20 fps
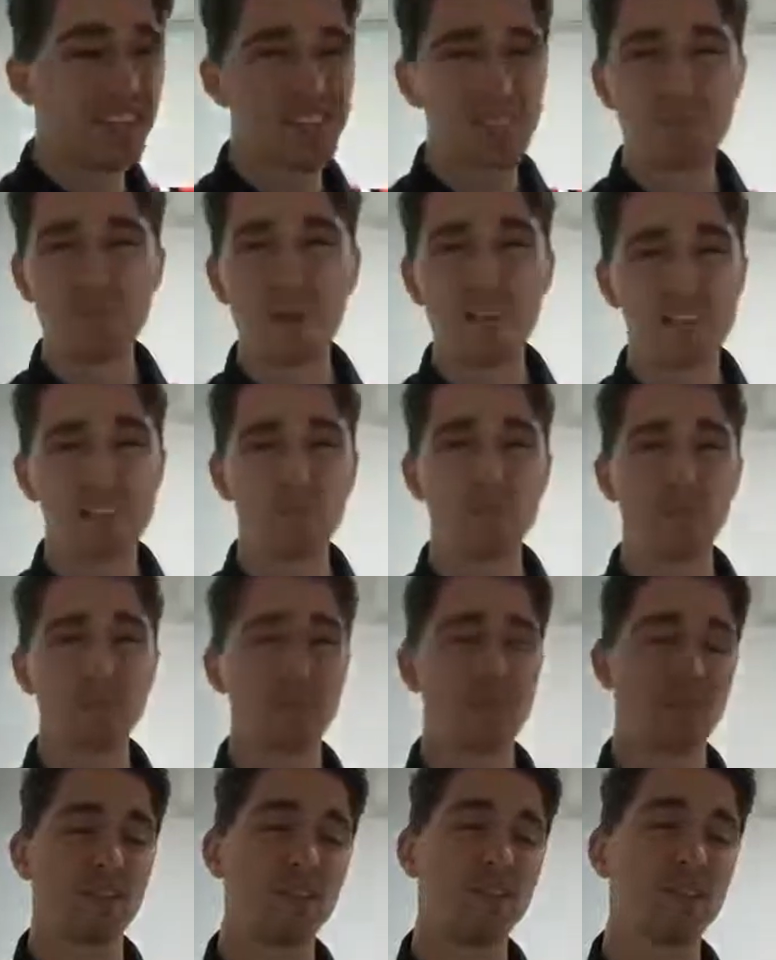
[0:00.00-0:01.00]
It's a massive
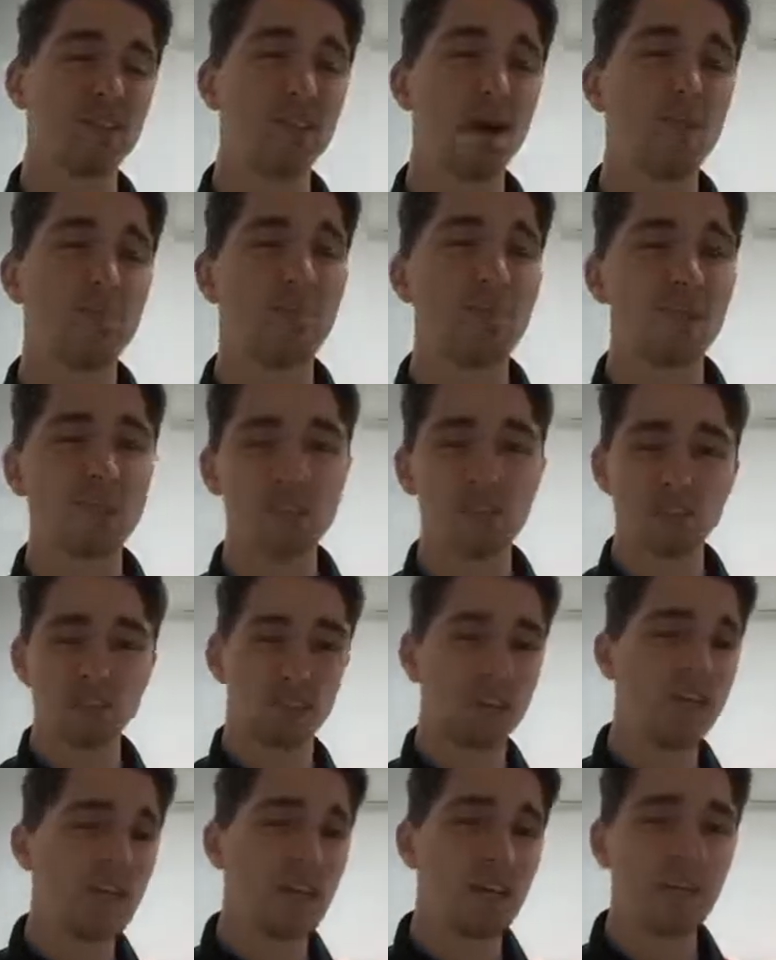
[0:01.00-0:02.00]
week for the club. Let's just
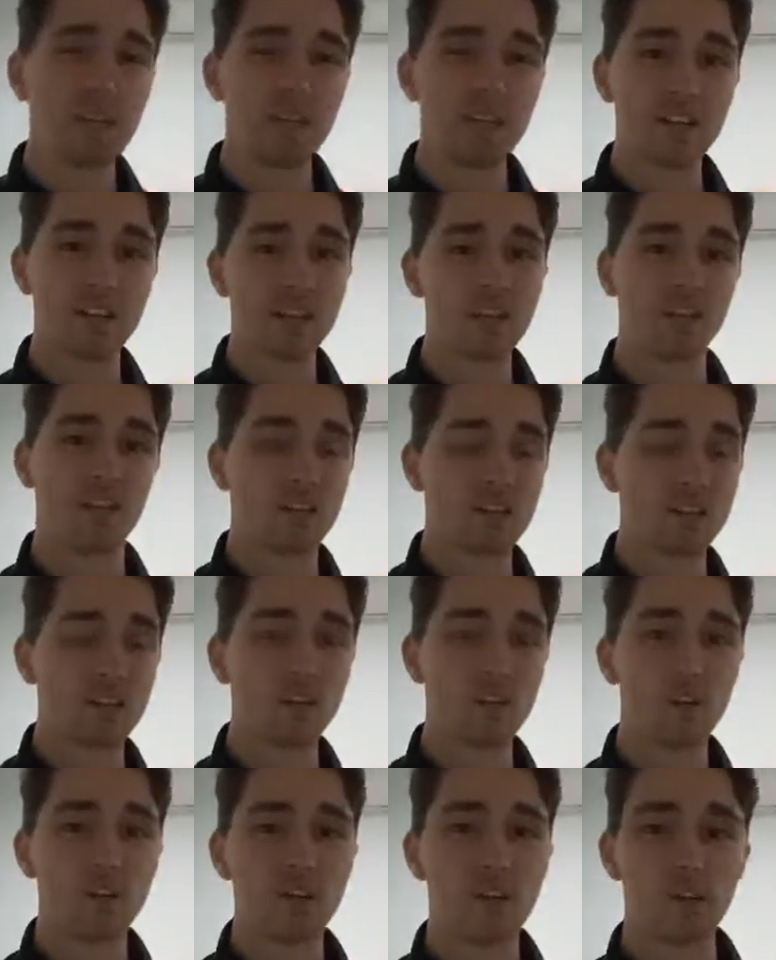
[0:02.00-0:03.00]
get straight
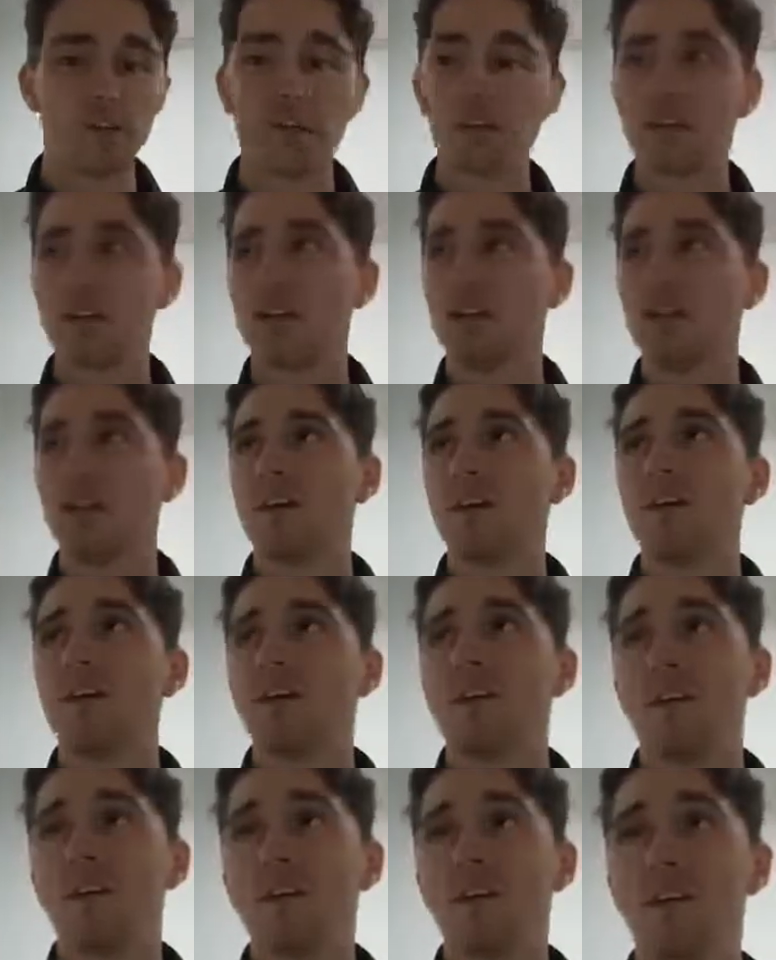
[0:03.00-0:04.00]
to it.
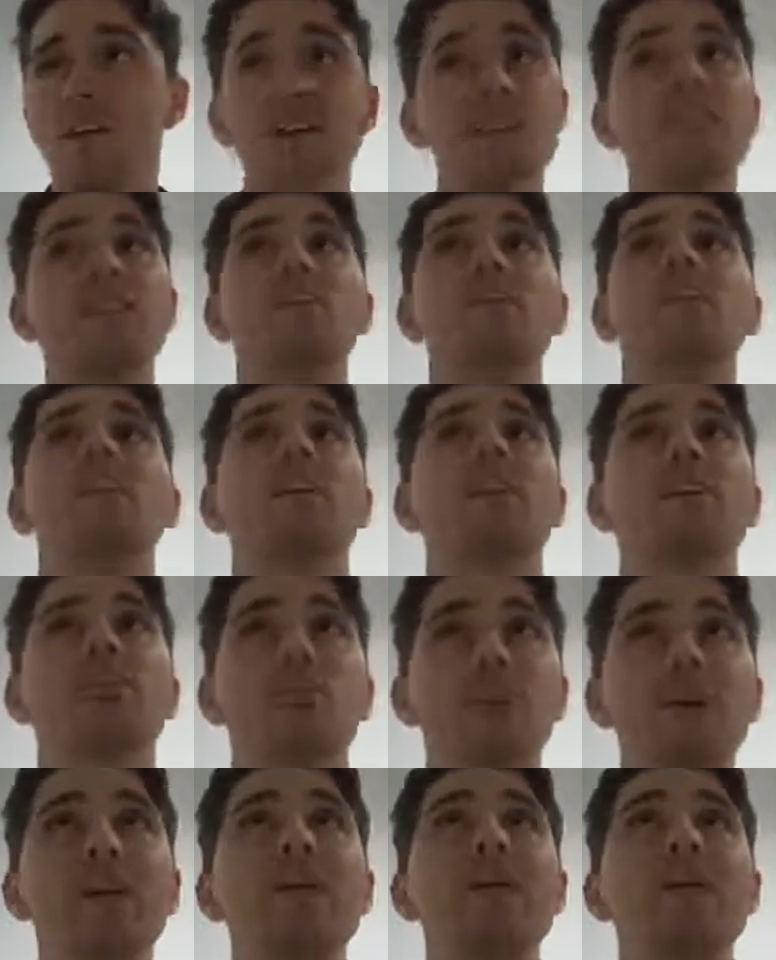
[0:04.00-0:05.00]
This
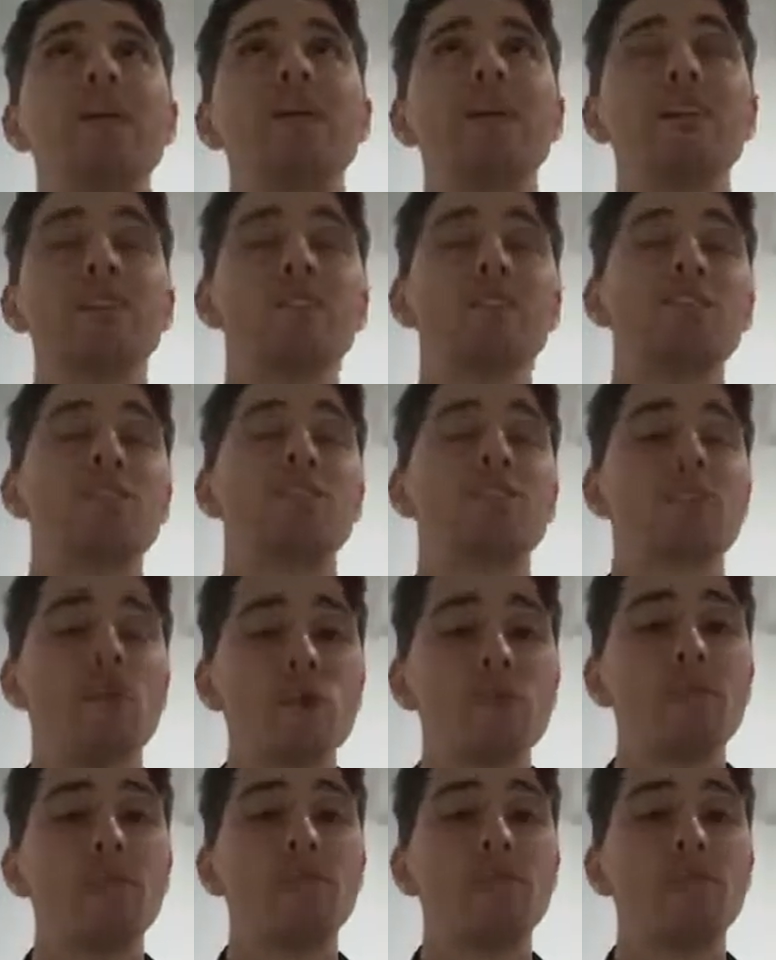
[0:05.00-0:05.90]
week is so